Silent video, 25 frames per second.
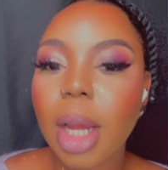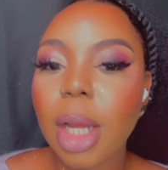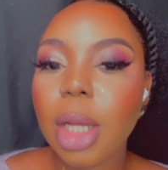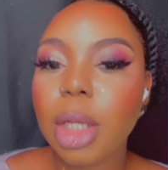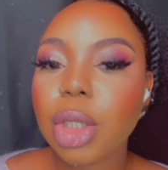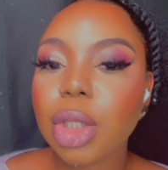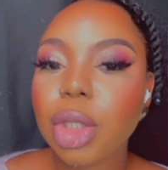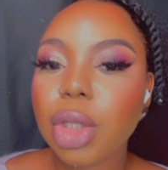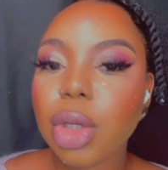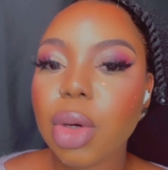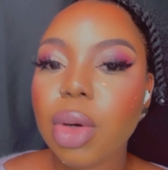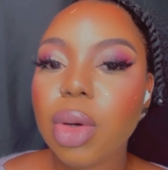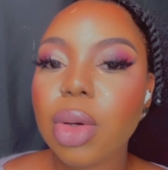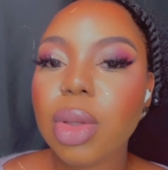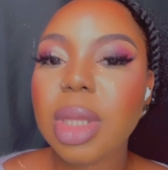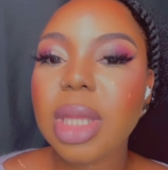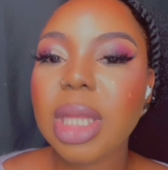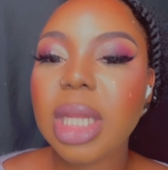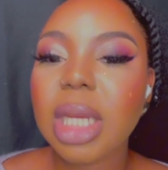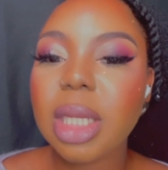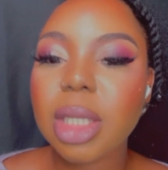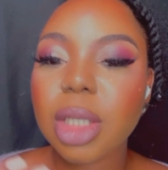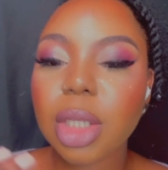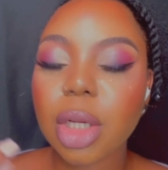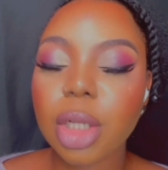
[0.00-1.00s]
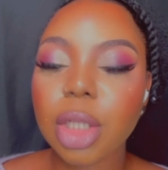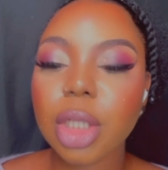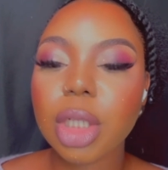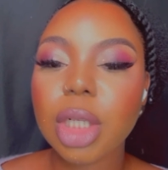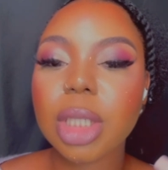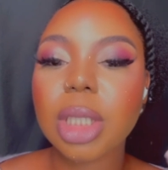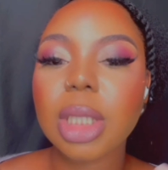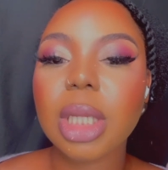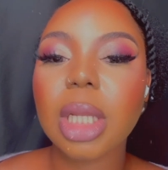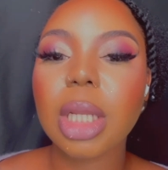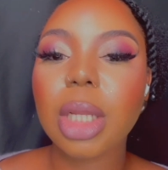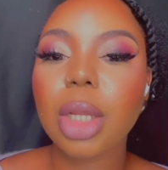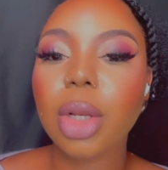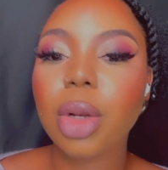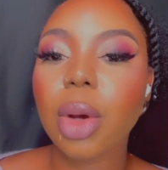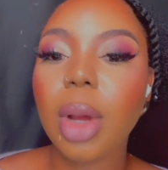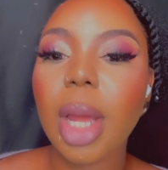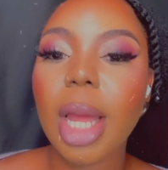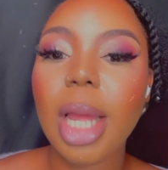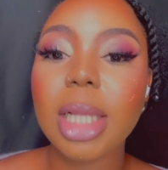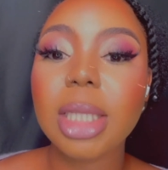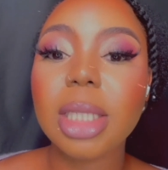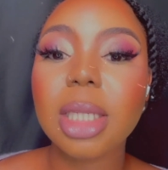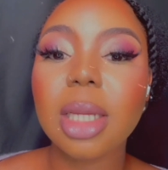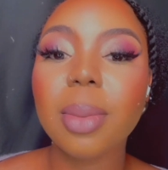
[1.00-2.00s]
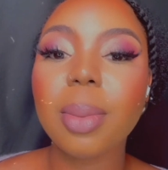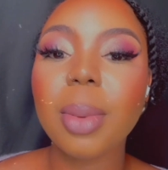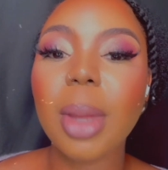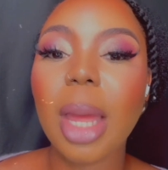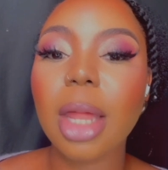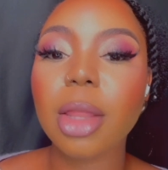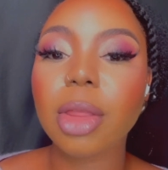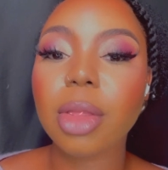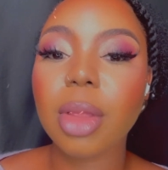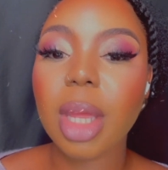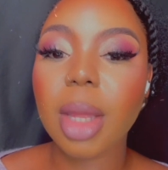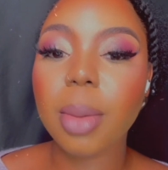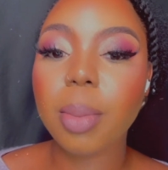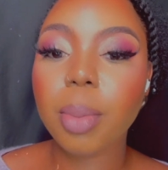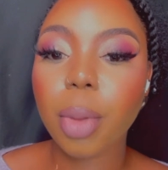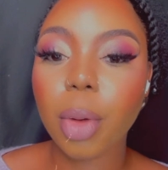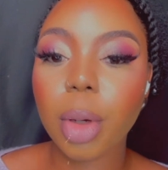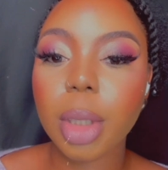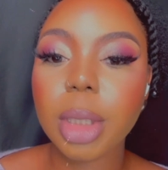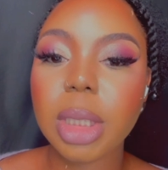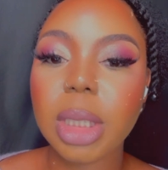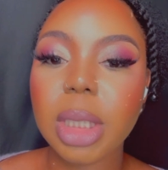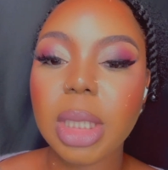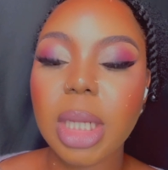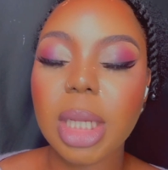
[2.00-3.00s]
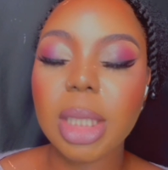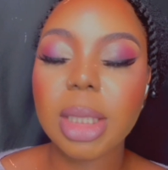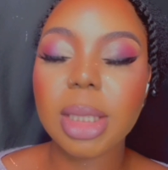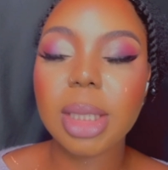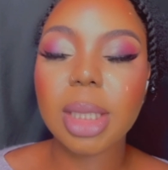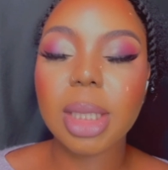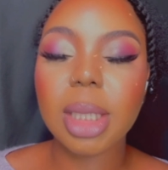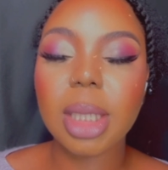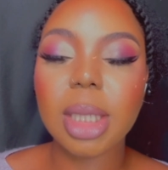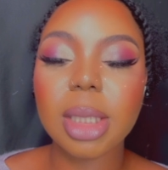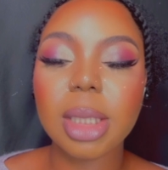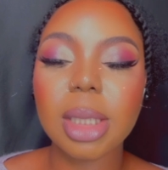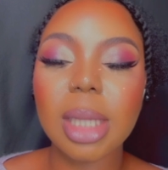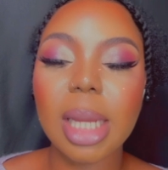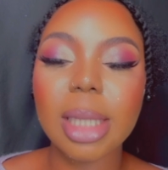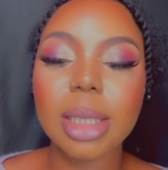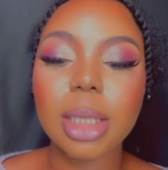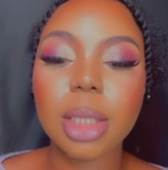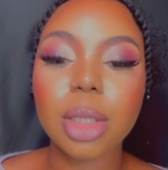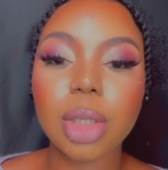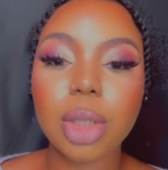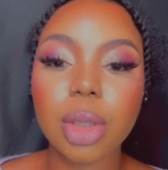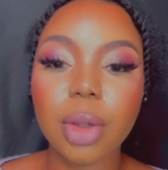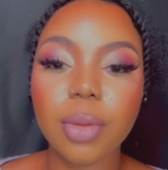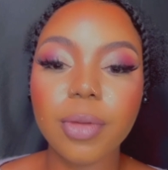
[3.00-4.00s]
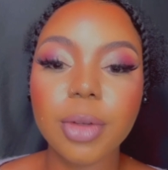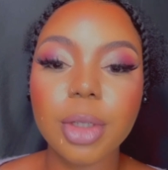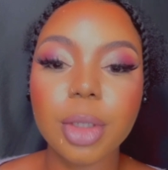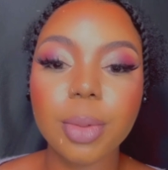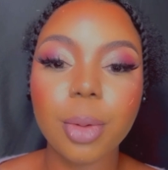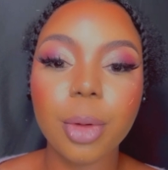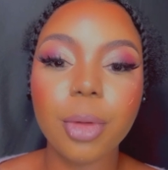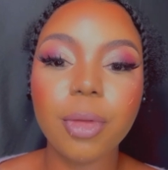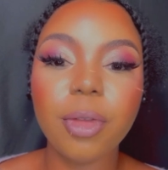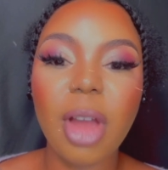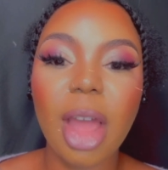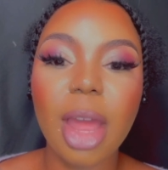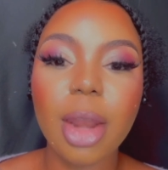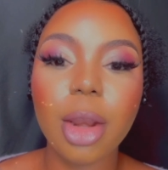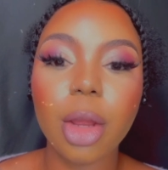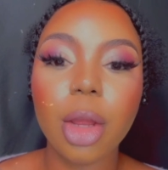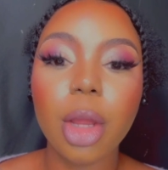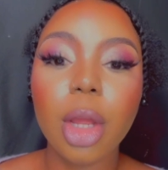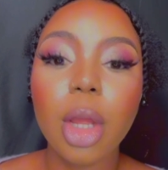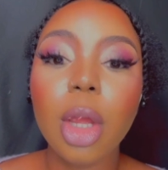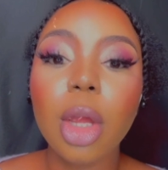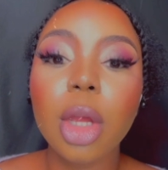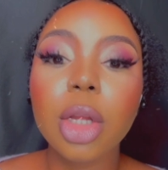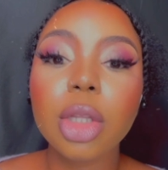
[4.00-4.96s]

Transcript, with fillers: so these are just a little heads up as important as it is as a service provider